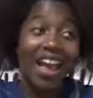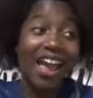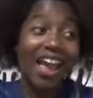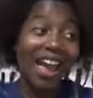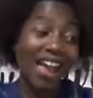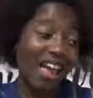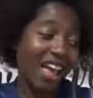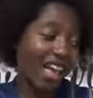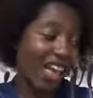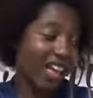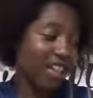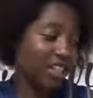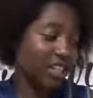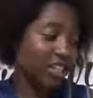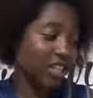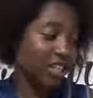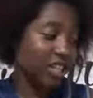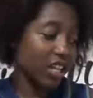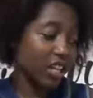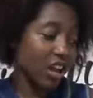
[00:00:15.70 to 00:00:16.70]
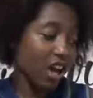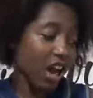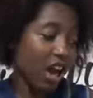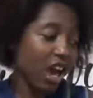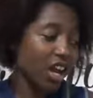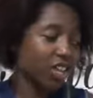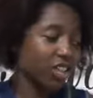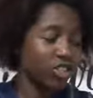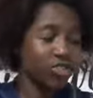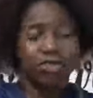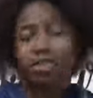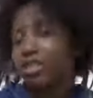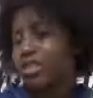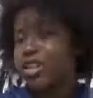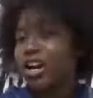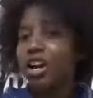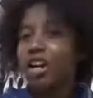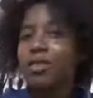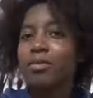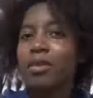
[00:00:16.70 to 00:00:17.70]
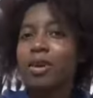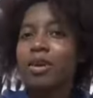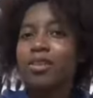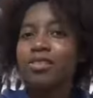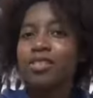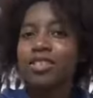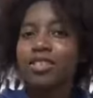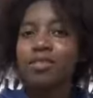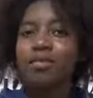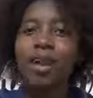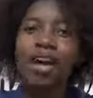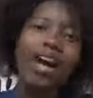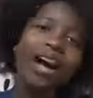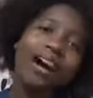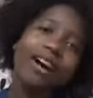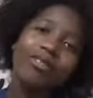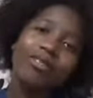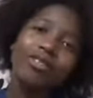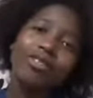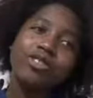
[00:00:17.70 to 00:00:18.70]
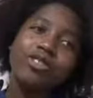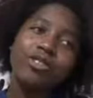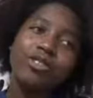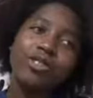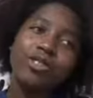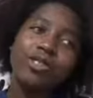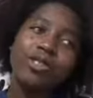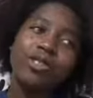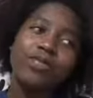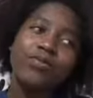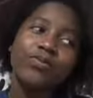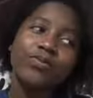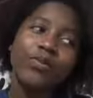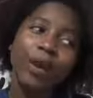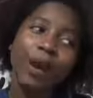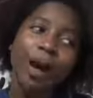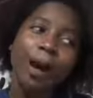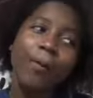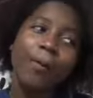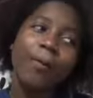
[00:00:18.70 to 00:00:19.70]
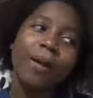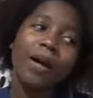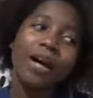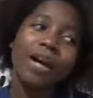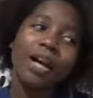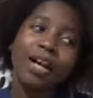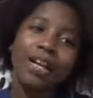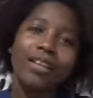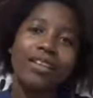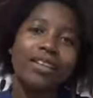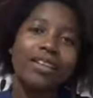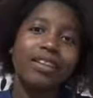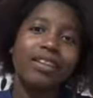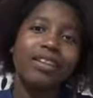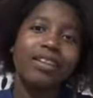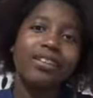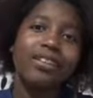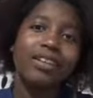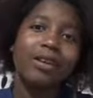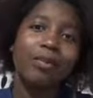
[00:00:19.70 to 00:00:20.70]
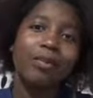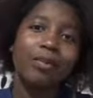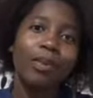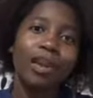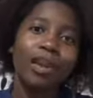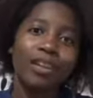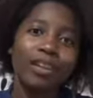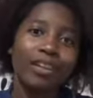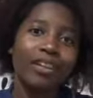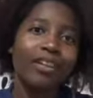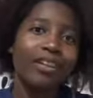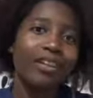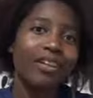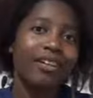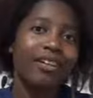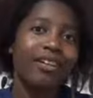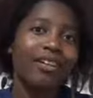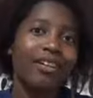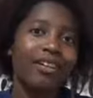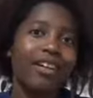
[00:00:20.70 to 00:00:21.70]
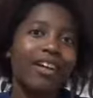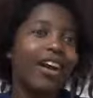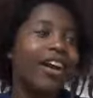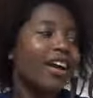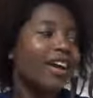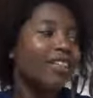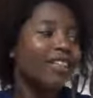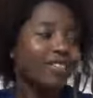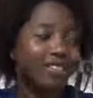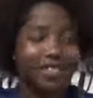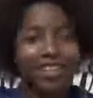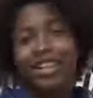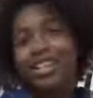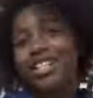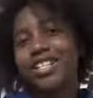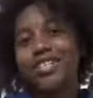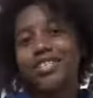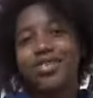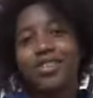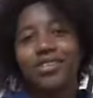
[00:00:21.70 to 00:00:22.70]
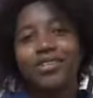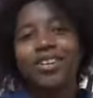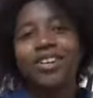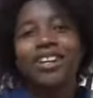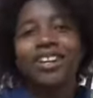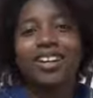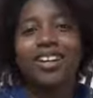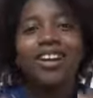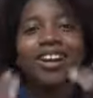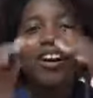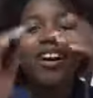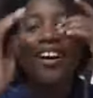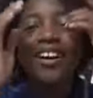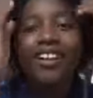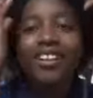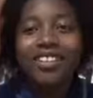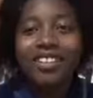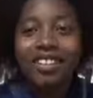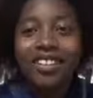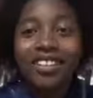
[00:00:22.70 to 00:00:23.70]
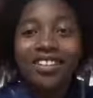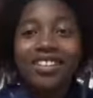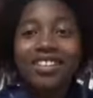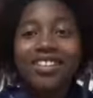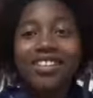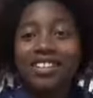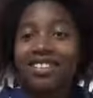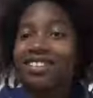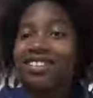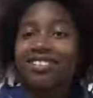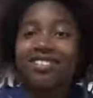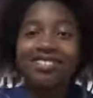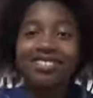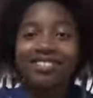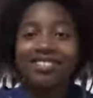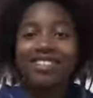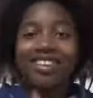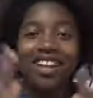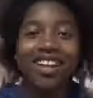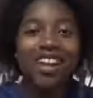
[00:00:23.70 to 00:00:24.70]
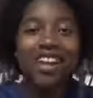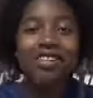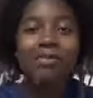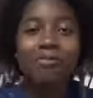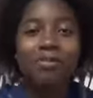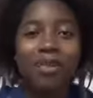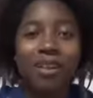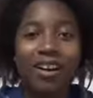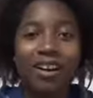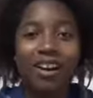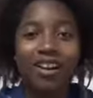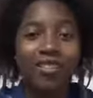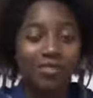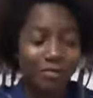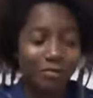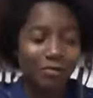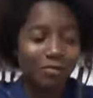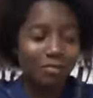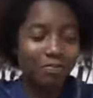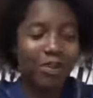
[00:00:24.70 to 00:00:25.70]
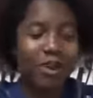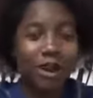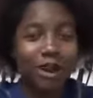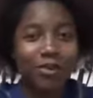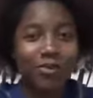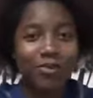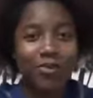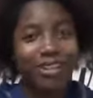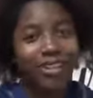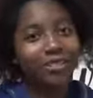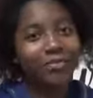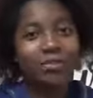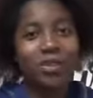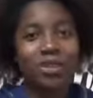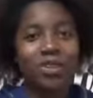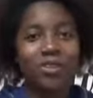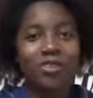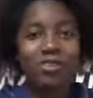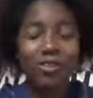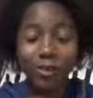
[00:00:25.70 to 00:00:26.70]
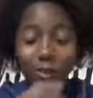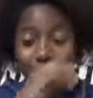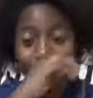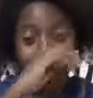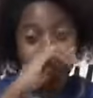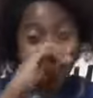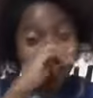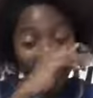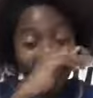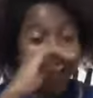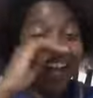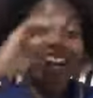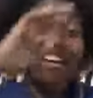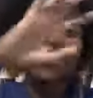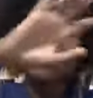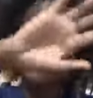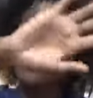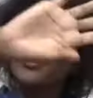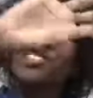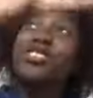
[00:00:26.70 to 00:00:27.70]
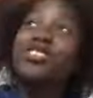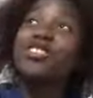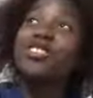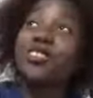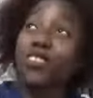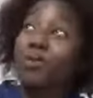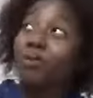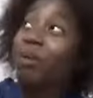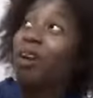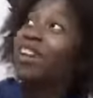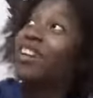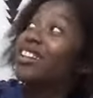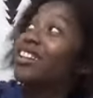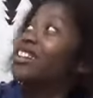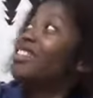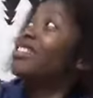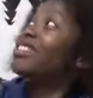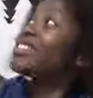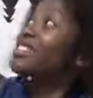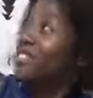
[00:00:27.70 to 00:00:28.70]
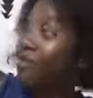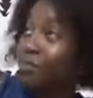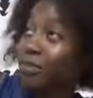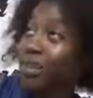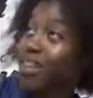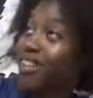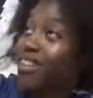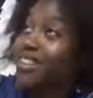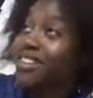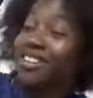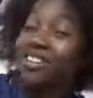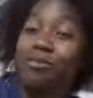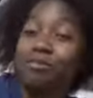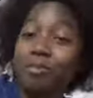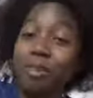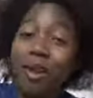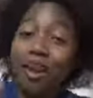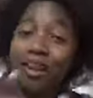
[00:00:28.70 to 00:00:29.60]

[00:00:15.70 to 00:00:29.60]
and I just wanna talk about some how-tos from Onion's opinion. That's what we're gonna call this. Improv. Perfect. Beautiful. How-tos from Onion's opinion.